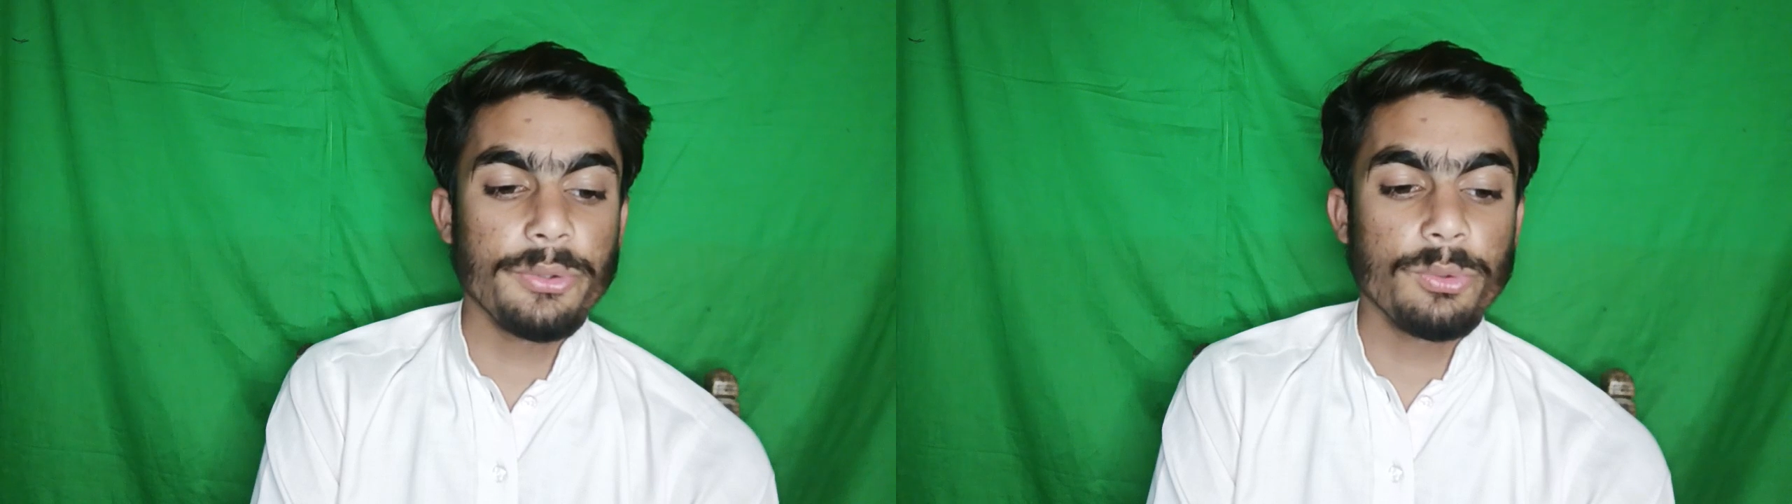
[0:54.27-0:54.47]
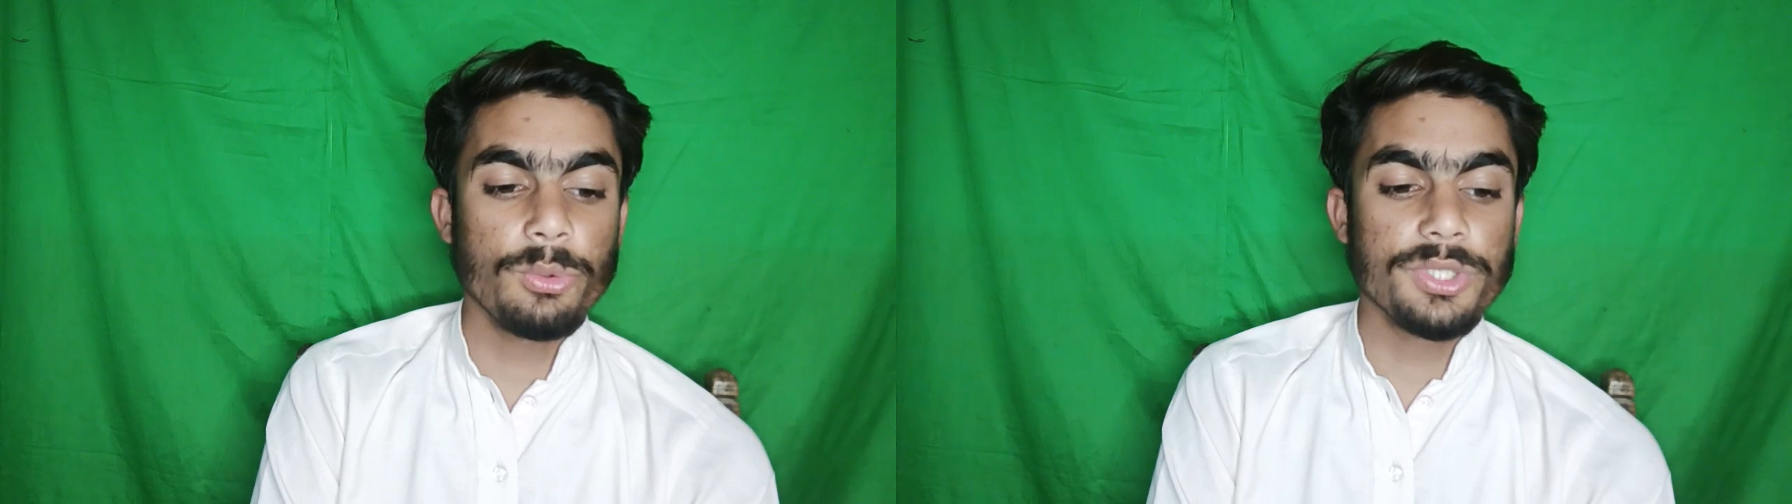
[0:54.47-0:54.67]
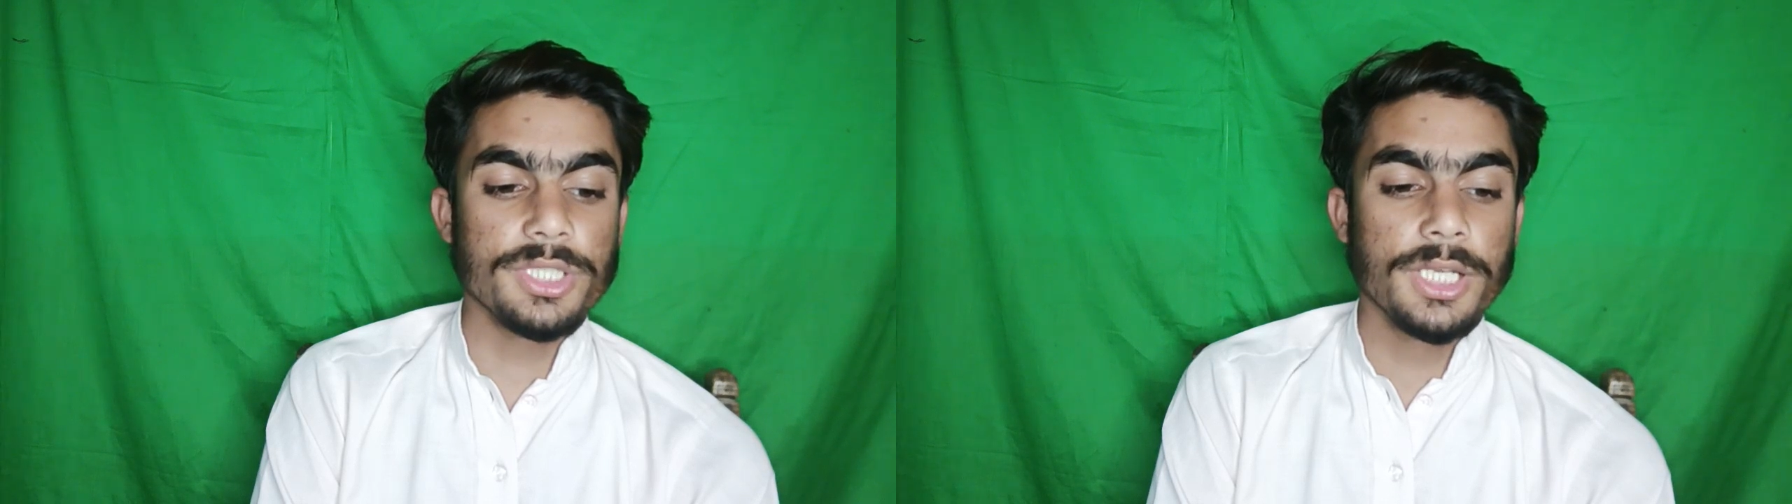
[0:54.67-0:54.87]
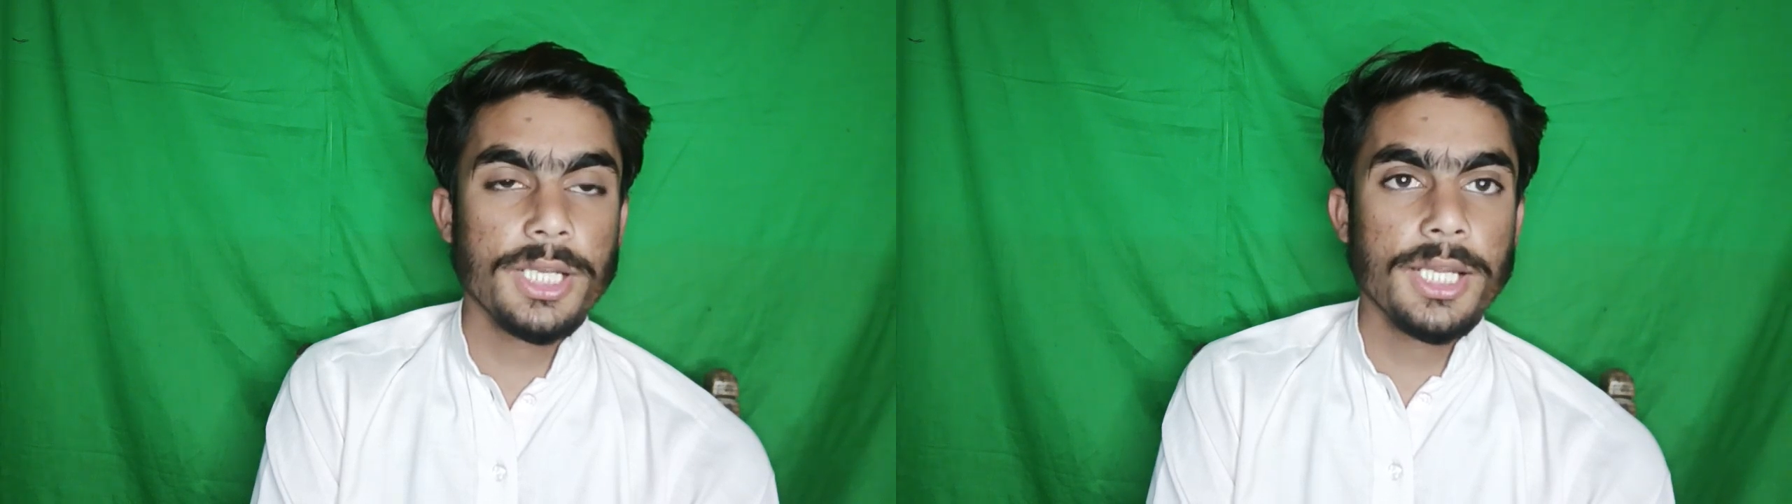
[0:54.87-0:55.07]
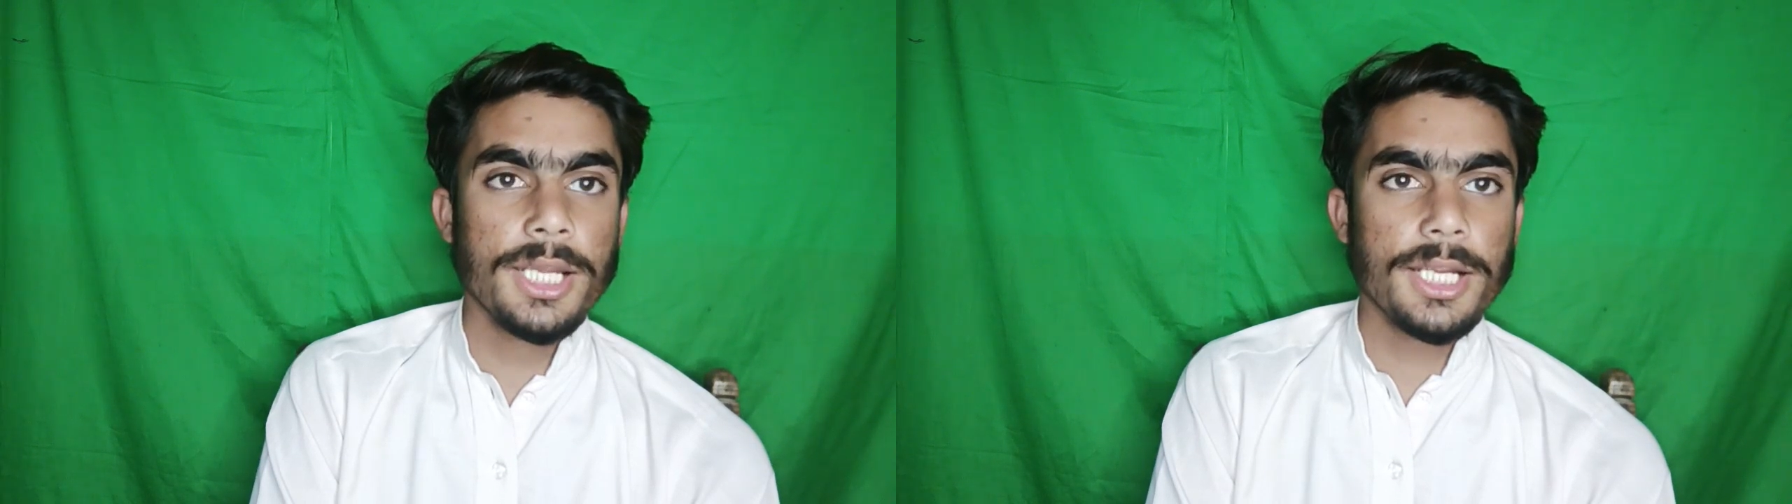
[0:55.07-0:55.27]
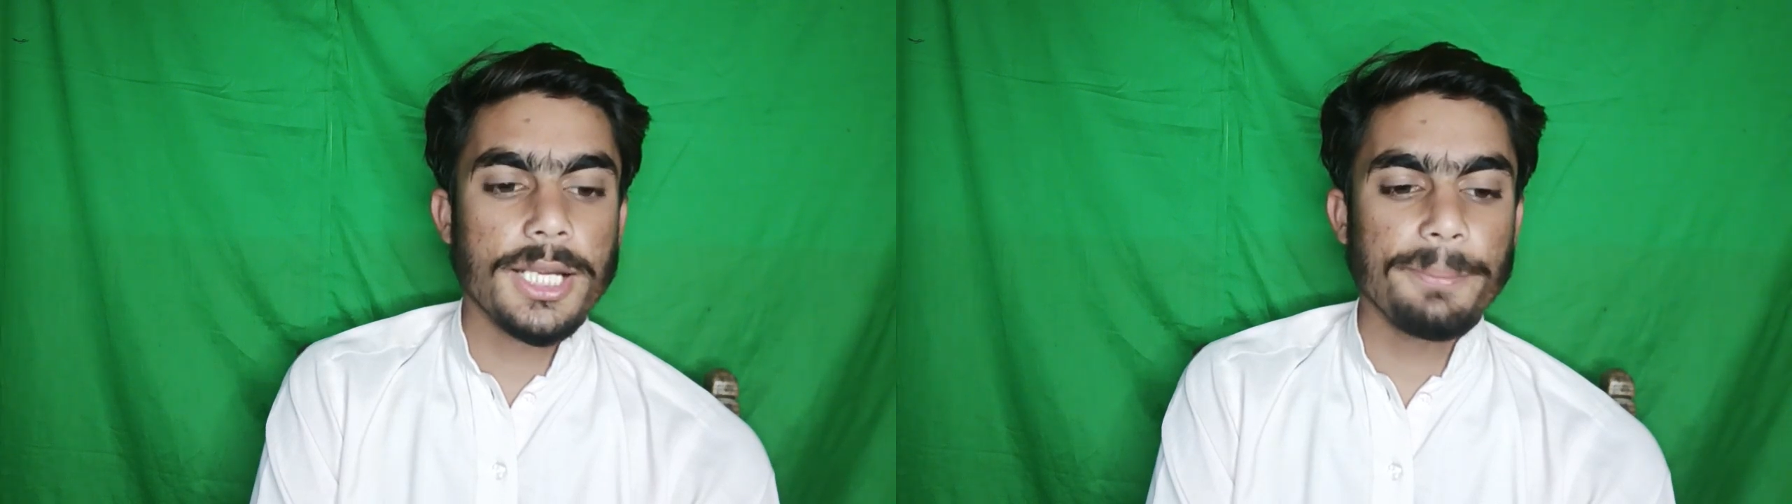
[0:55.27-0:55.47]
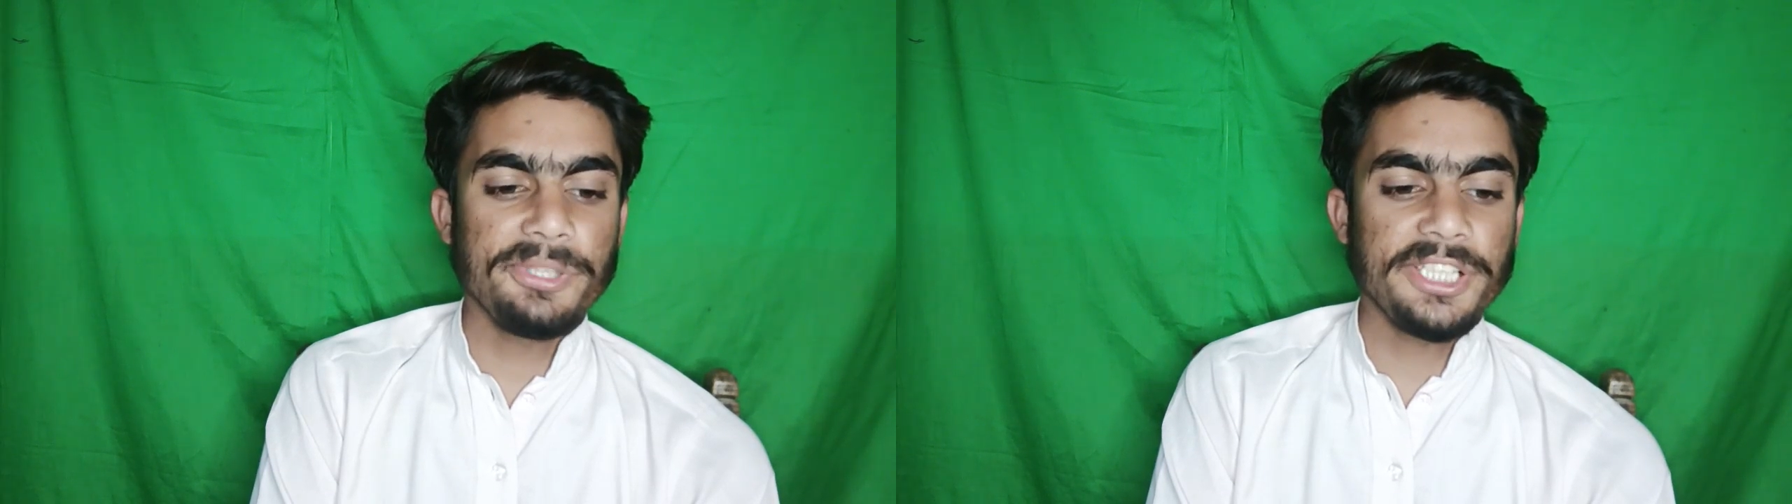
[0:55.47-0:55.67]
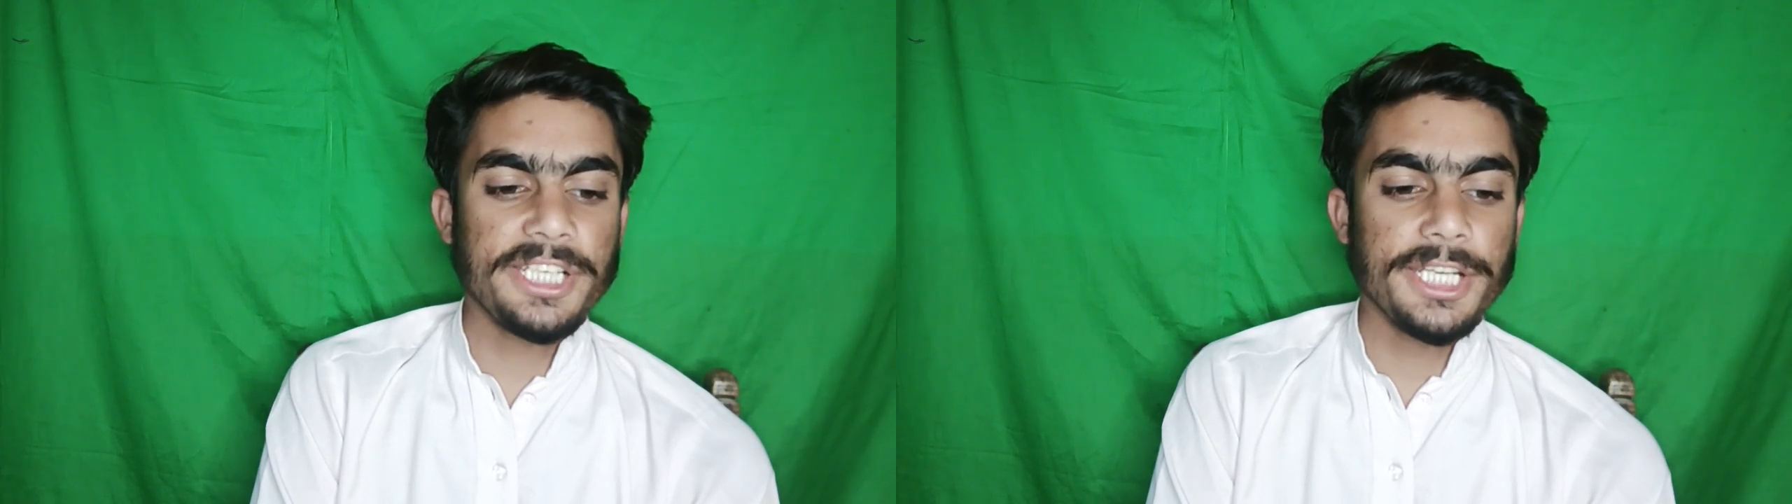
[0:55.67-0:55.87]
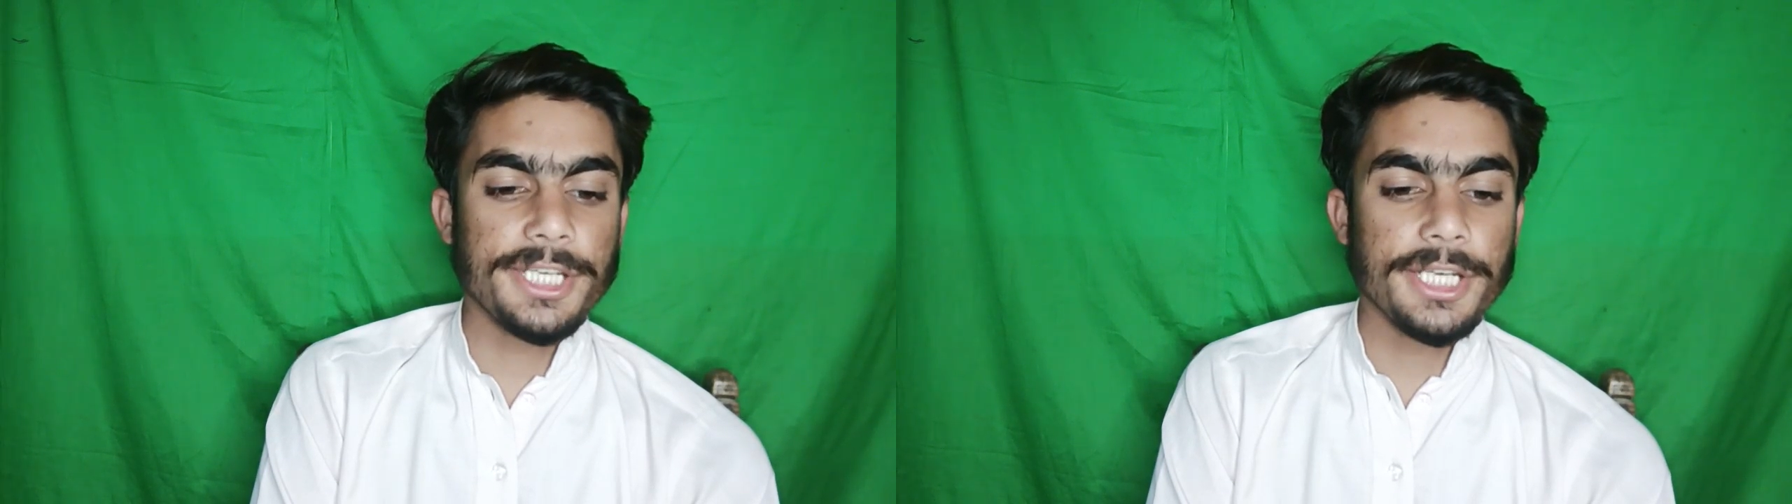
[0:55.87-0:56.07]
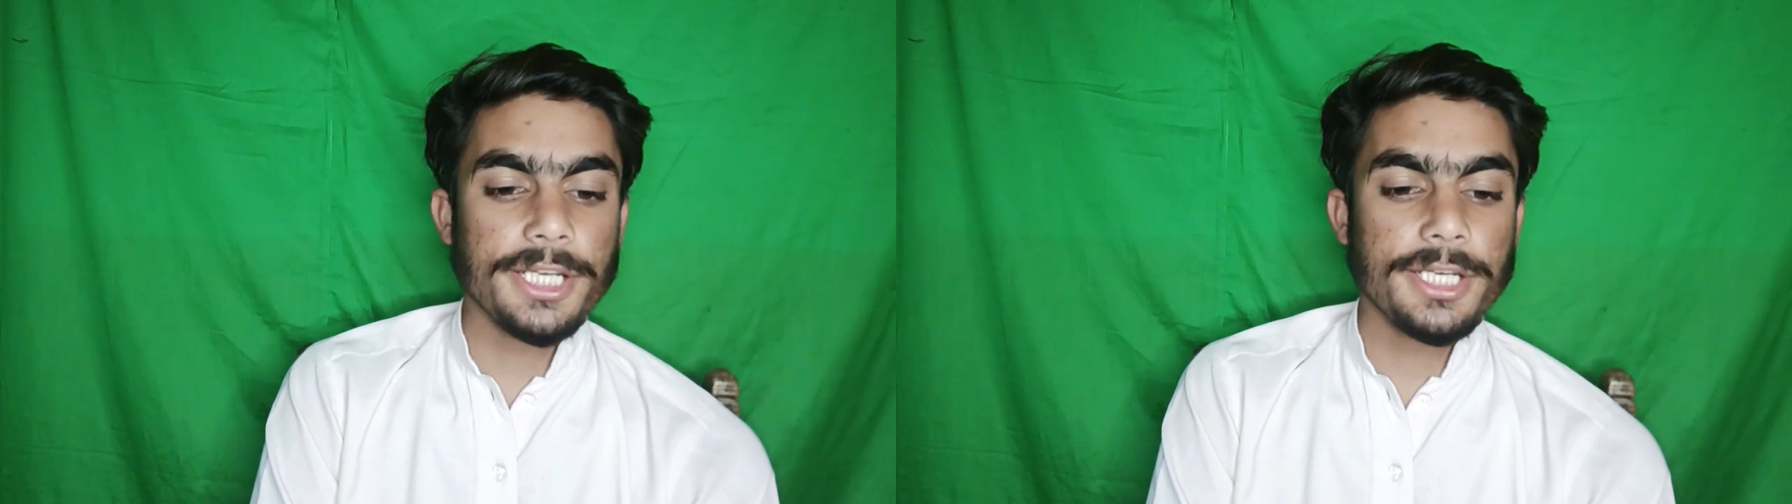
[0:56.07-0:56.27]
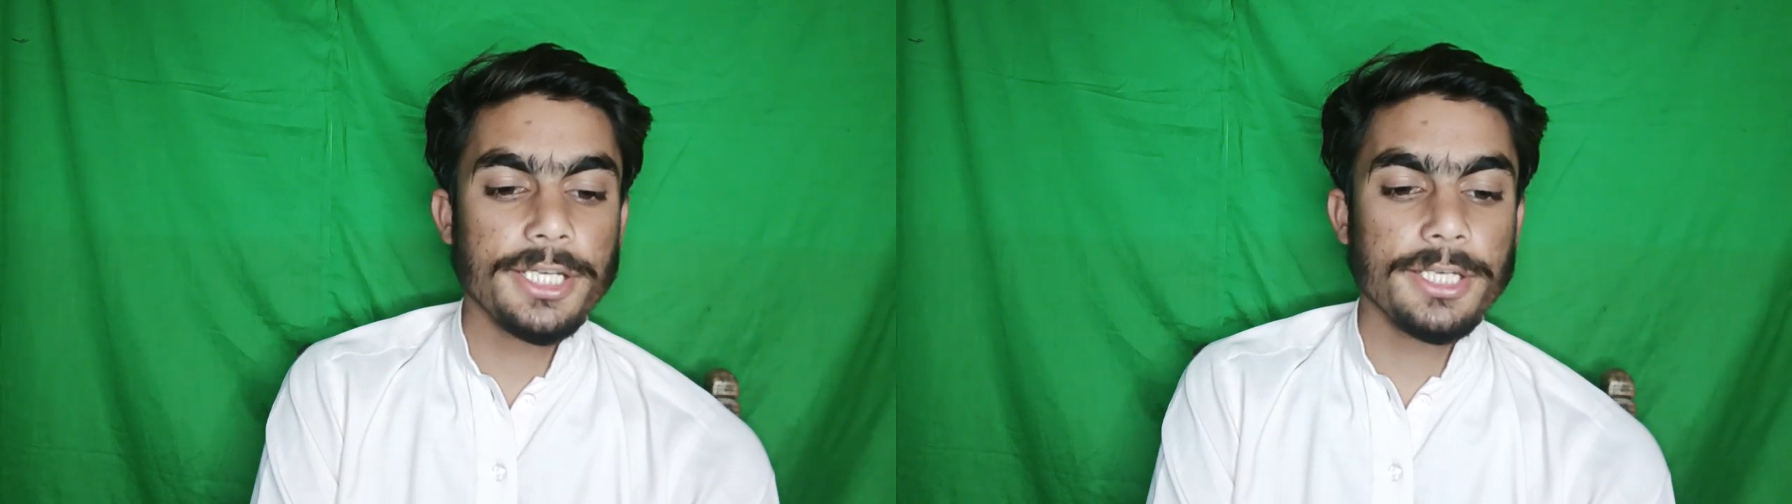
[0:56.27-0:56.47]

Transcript: huge, complicated